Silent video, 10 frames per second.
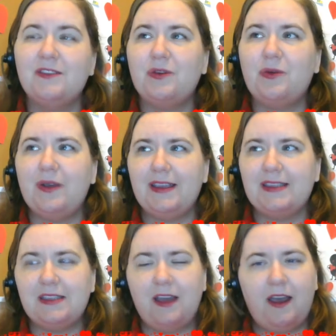So
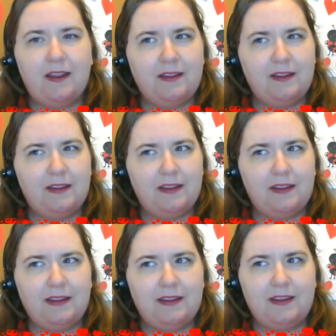it's not
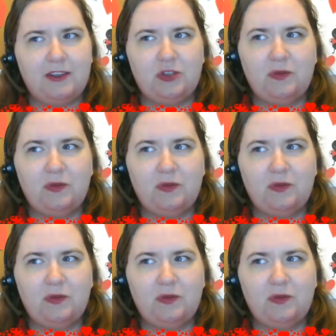that